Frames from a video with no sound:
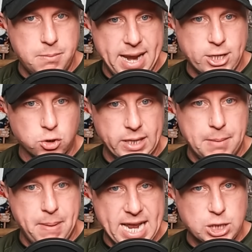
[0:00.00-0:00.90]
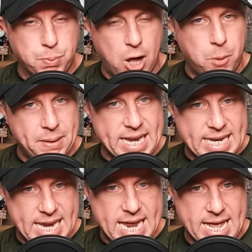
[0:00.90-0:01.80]
Major League Baseball, but
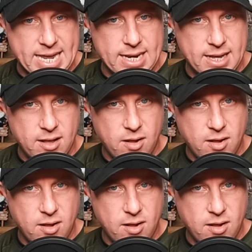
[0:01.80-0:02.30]
again,